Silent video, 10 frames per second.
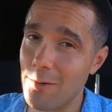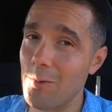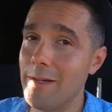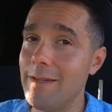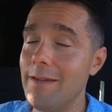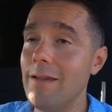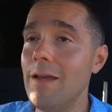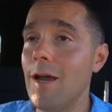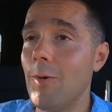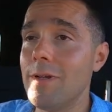I want to eat.
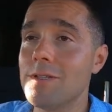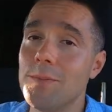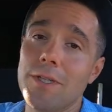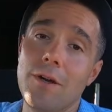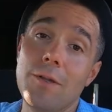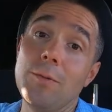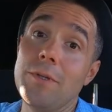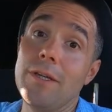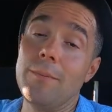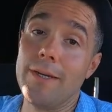I want to eat something other
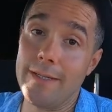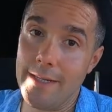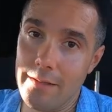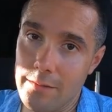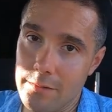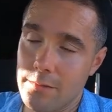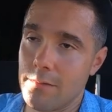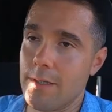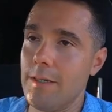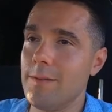than bananas,
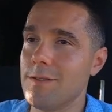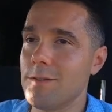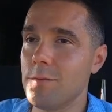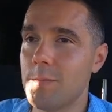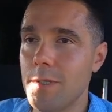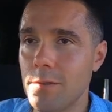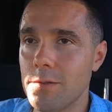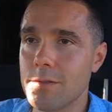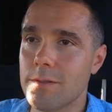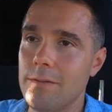okay? Because those
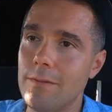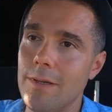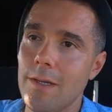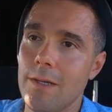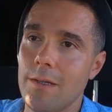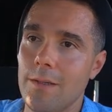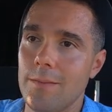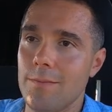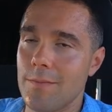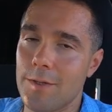peels can
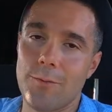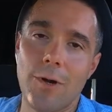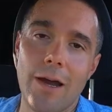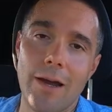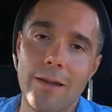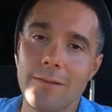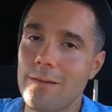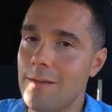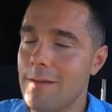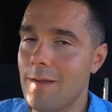can rot,
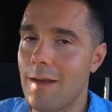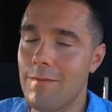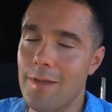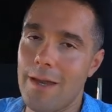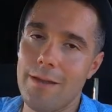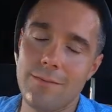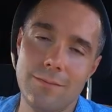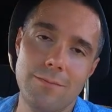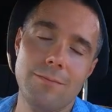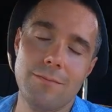and then they have that
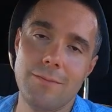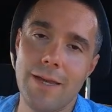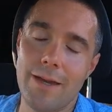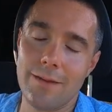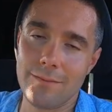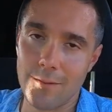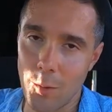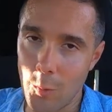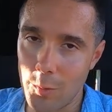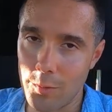that
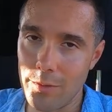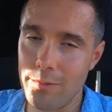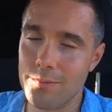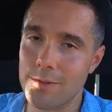odor.